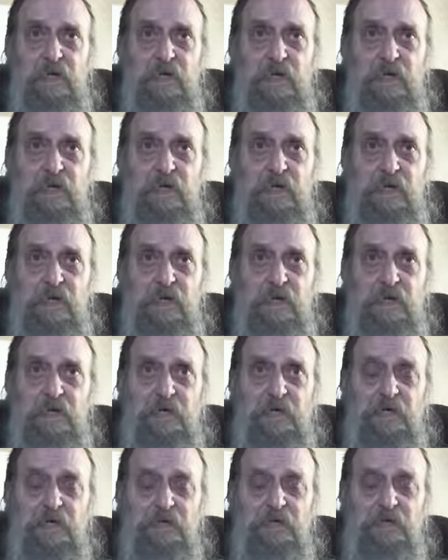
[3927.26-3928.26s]

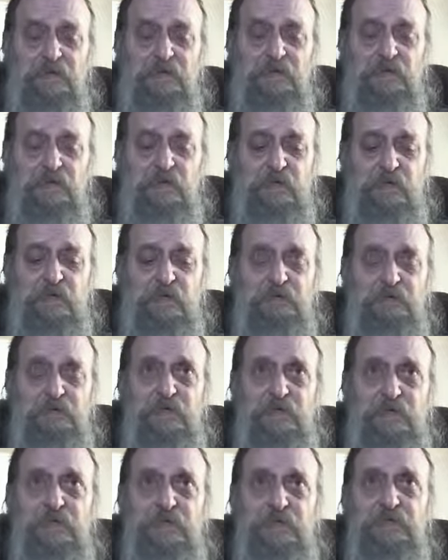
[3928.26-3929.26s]
uh, so I
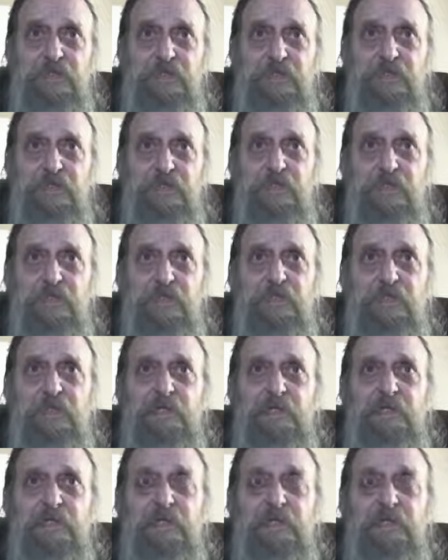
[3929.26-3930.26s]
hope this uh,
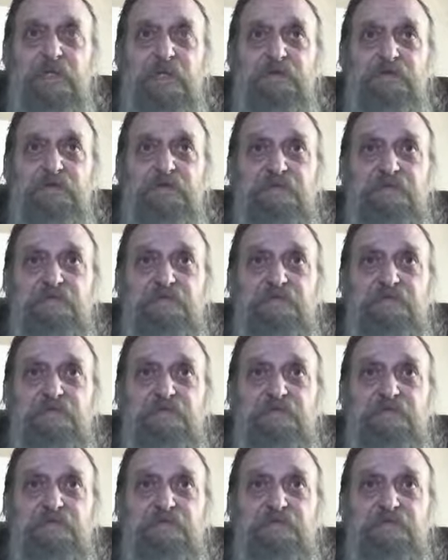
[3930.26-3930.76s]
has